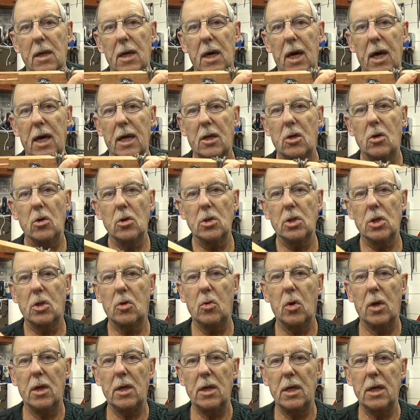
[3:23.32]
and
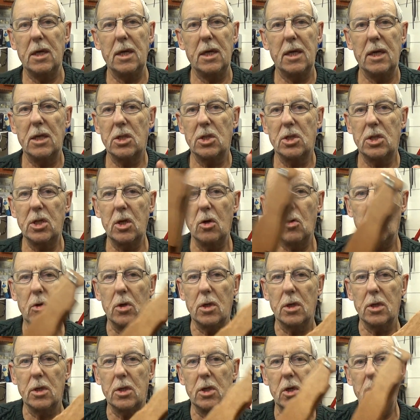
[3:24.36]
consequently it's still
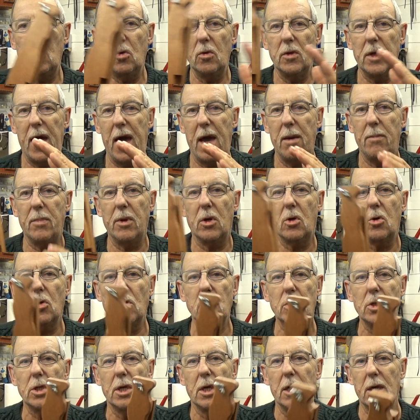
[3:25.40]
going to do that,
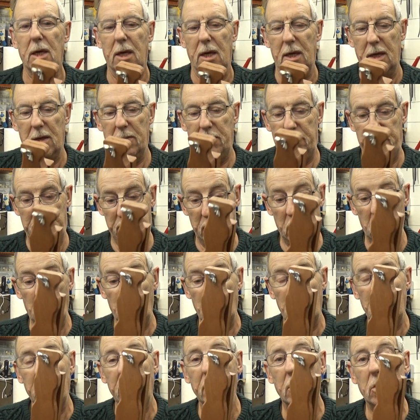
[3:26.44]

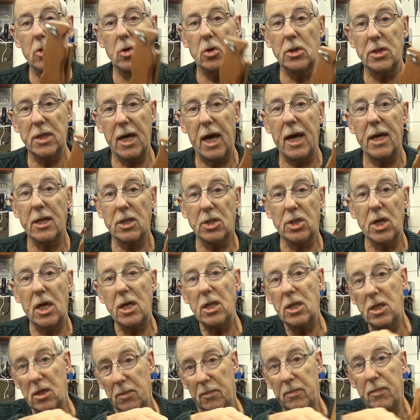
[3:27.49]
purely because that
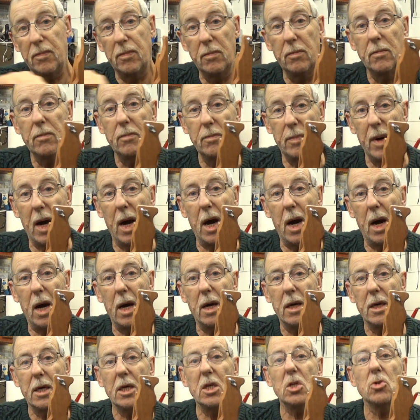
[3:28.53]
centre bar
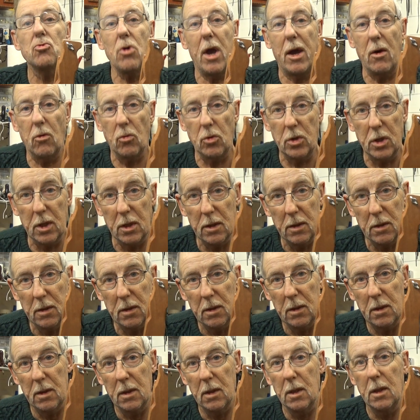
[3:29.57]
is round.
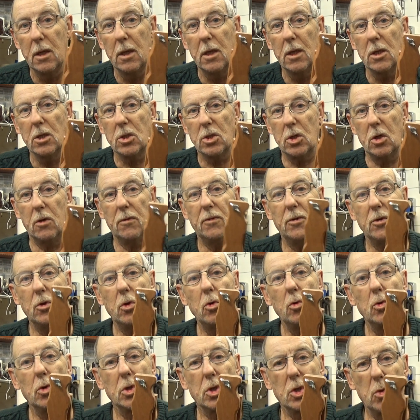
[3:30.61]
So if you
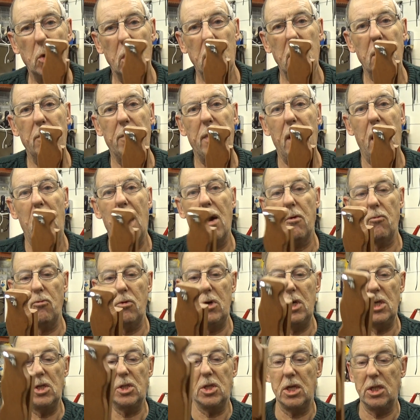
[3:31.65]
do the square bar,
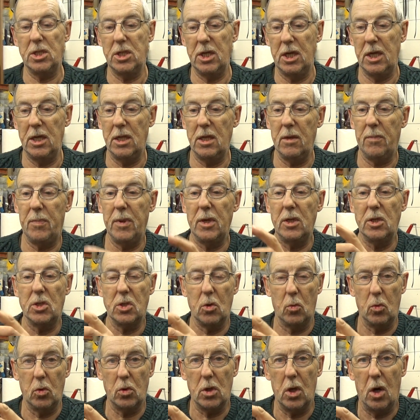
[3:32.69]
recess it in the piece
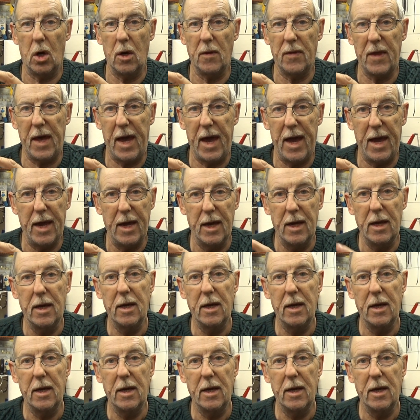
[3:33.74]
of wood like that,